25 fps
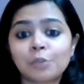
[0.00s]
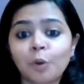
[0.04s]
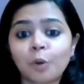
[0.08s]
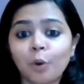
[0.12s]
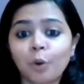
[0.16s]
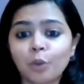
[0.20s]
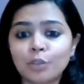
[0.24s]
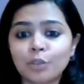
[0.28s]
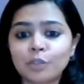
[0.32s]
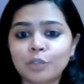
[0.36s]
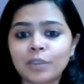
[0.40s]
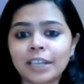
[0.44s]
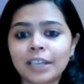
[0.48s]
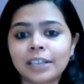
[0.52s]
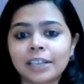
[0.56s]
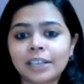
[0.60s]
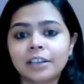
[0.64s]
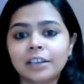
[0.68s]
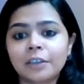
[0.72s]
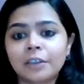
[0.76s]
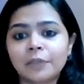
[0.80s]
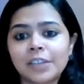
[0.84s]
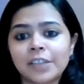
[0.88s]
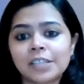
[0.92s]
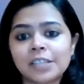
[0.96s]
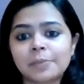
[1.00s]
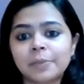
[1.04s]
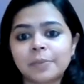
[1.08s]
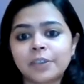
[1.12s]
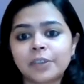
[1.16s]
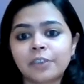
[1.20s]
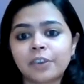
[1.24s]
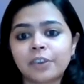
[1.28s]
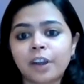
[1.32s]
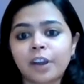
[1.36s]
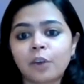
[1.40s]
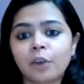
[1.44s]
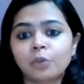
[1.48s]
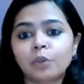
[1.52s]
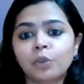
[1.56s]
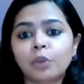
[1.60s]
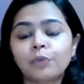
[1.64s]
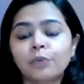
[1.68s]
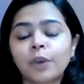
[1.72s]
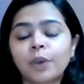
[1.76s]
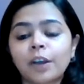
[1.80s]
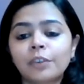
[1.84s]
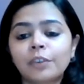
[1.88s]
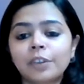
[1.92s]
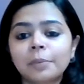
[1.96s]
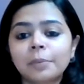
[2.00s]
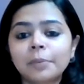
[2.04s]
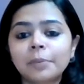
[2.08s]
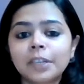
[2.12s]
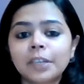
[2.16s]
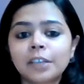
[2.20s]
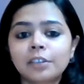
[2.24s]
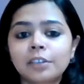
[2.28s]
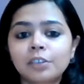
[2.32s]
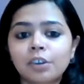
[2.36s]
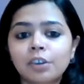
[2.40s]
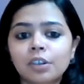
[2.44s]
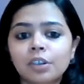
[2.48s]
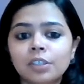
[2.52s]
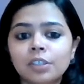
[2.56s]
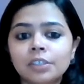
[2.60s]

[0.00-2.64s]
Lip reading: also led an investment round of $100 million